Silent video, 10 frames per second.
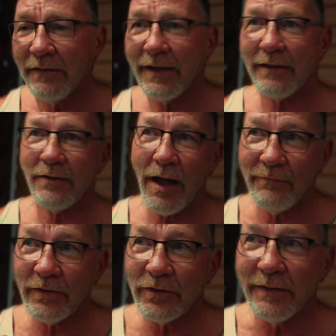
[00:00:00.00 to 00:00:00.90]
that
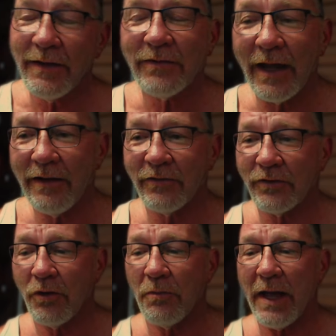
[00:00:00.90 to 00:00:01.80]
obviously this guy
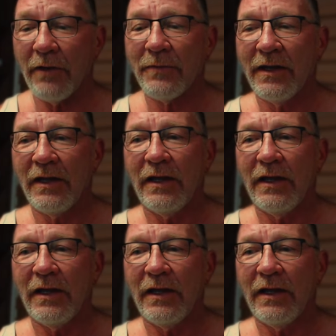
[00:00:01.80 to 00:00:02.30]
doesn't know about